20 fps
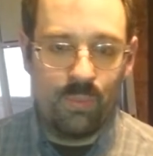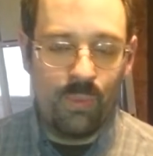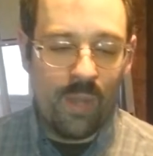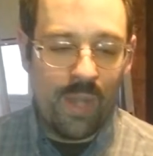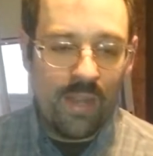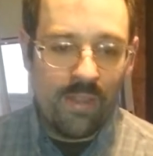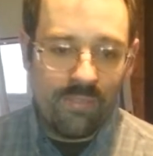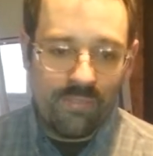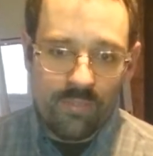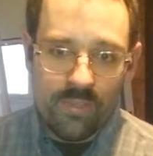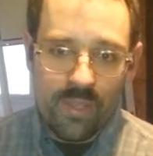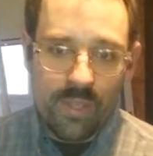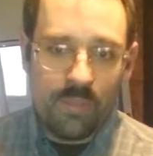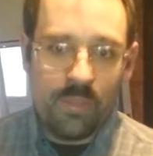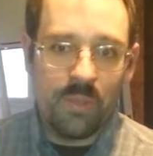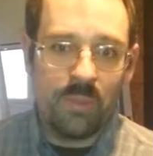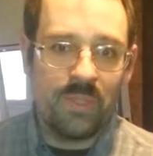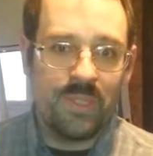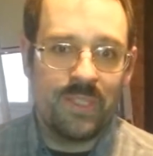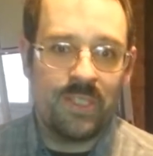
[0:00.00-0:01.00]
Pray for
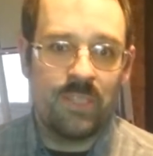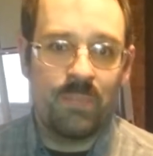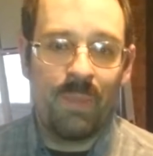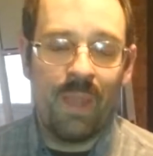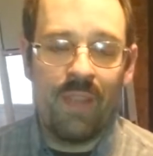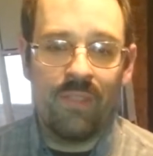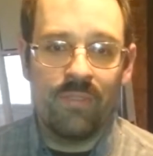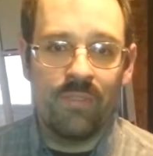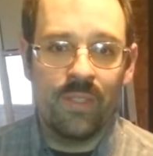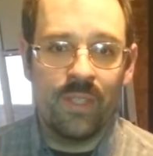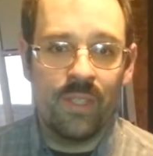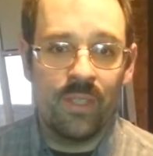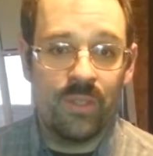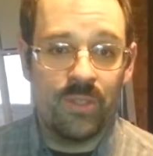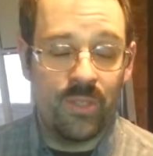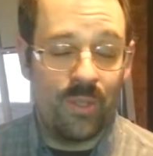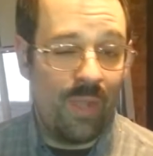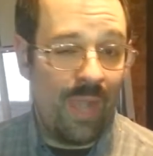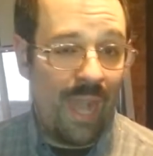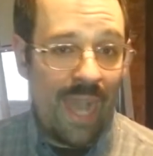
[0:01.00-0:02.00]
them that despitefully
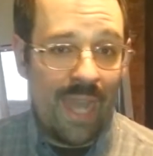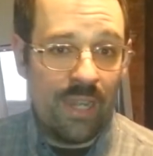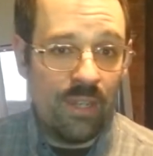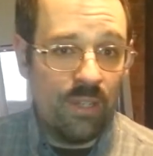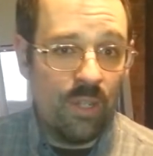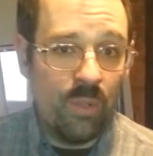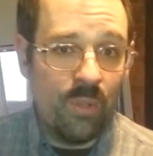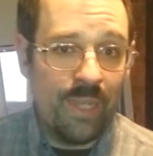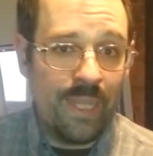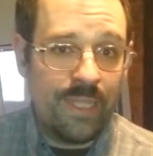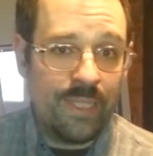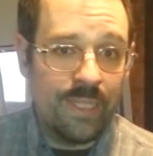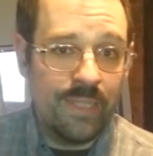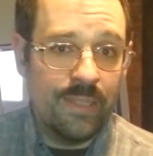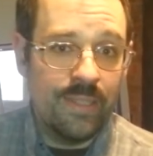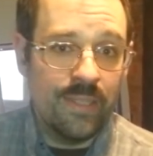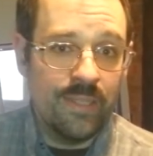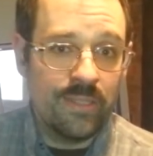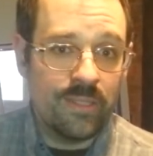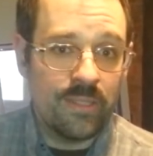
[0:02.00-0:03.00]
use you. I don't know who did
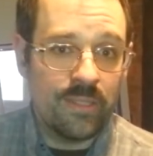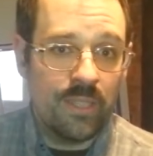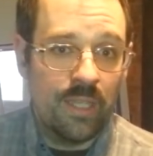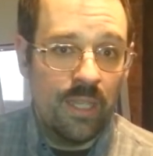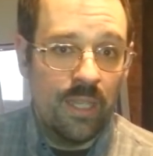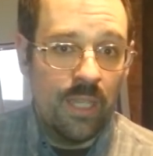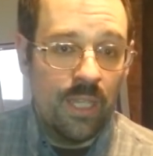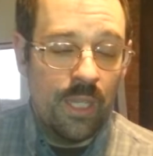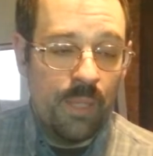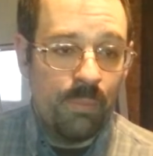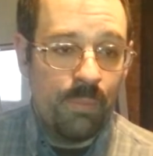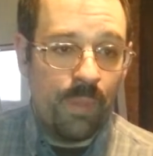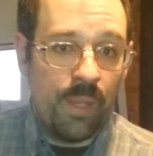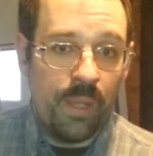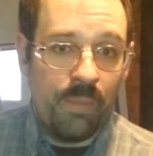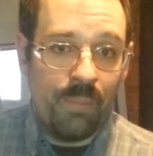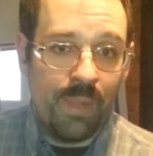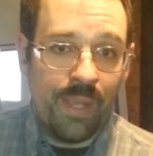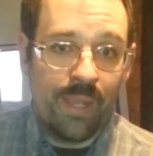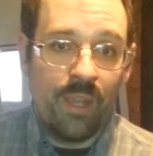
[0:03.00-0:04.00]
this,
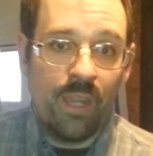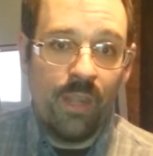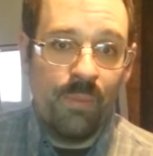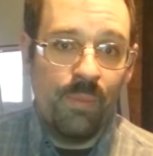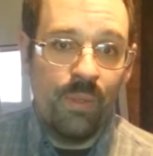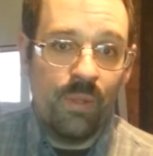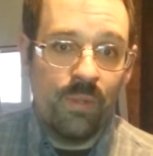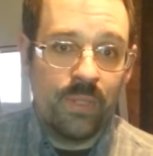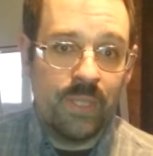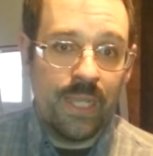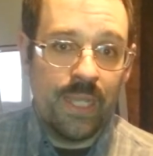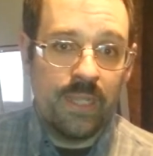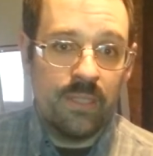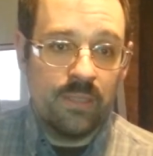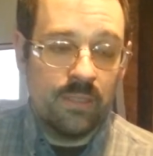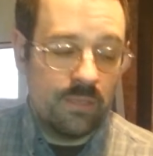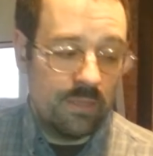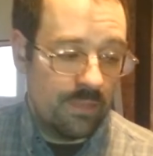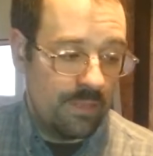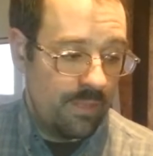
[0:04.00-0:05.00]
but my car broke down.
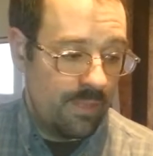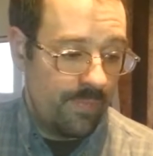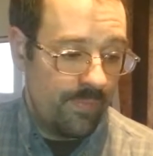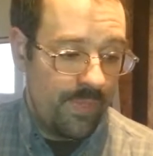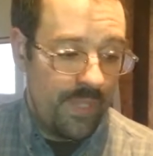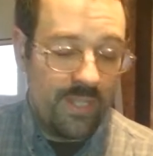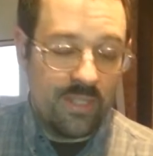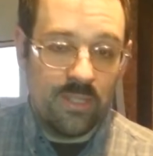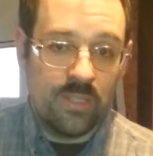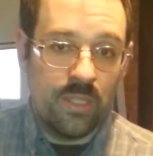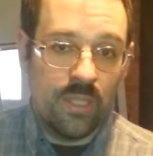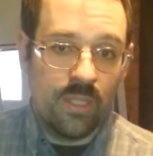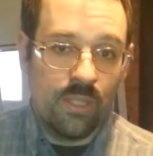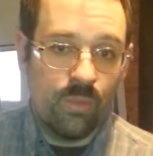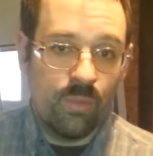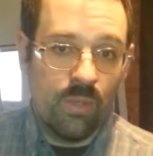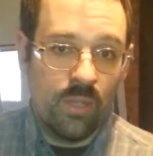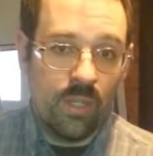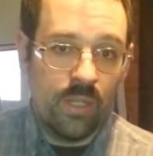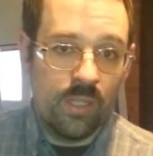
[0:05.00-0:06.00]
It's stuck
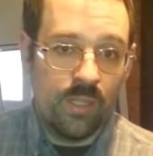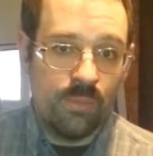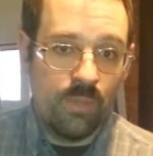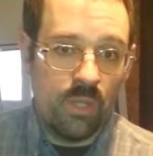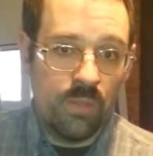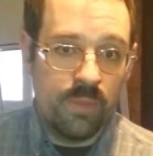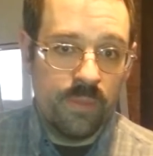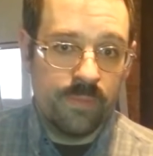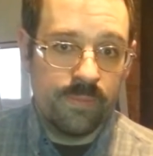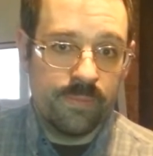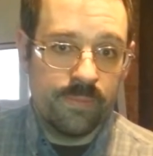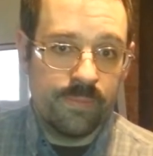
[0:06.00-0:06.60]
at work at the moment.